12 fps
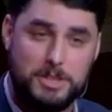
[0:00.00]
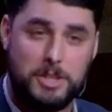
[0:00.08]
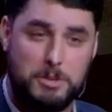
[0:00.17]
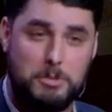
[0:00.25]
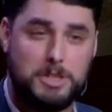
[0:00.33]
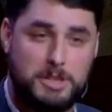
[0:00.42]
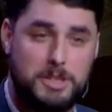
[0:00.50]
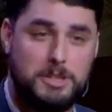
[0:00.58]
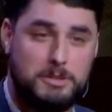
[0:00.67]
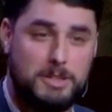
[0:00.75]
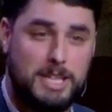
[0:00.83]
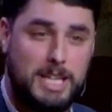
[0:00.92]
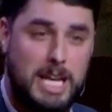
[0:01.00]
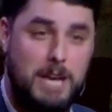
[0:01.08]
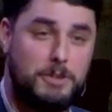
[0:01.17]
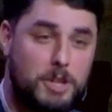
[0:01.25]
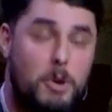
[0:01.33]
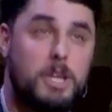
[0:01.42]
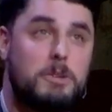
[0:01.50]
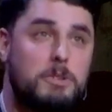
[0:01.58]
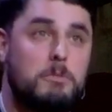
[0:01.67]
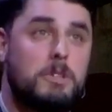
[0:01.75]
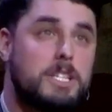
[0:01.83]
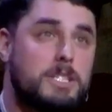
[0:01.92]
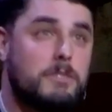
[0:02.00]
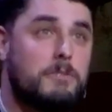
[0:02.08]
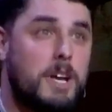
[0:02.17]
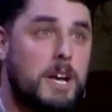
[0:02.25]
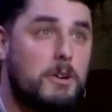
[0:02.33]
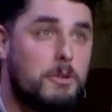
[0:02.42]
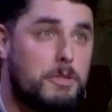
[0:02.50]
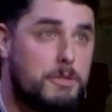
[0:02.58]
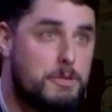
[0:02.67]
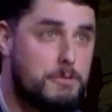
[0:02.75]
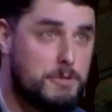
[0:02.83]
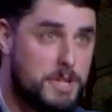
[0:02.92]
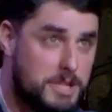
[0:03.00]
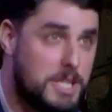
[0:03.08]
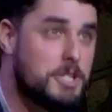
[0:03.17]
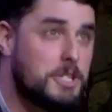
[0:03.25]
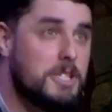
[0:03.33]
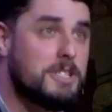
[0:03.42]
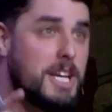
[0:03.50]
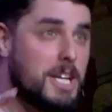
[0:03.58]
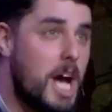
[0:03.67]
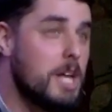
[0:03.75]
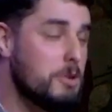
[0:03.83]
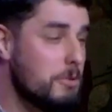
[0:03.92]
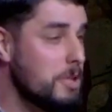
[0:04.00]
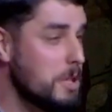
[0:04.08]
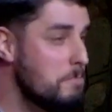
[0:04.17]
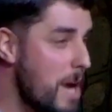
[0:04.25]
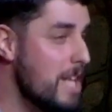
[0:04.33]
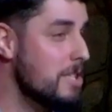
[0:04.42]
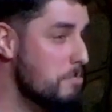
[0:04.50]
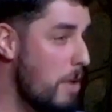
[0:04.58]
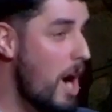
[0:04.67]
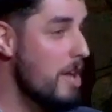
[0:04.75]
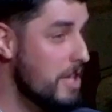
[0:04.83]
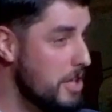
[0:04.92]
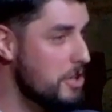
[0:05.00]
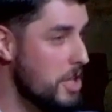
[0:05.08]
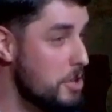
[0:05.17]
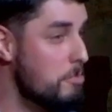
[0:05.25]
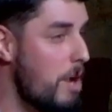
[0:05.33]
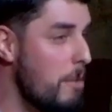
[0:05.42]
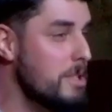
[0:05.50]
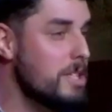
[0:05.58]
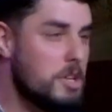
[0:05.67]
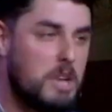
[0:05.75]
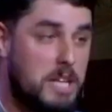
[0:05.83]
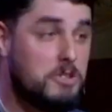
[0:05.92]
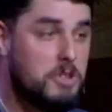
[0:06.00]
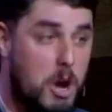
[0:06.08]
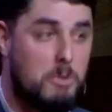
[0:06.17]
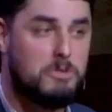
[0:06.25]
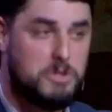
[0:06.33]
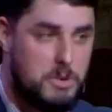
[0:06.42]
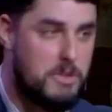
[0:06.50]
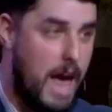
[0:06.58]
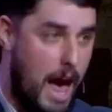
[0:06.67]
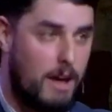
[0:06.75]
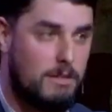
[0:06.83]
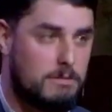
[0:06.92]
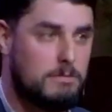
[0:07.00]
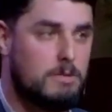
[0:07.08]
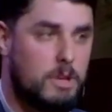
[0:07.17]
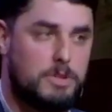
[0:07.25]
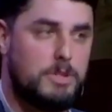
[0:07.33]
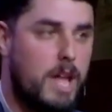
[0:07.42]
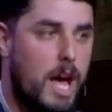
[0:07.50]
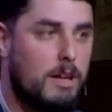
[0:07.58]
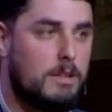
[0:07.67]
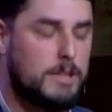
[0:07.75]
tell you what to do. If you're going there with a list of decisions that got you into a really bad spot, they, they should probably tell you, "Hey, don't do that. Don't do that."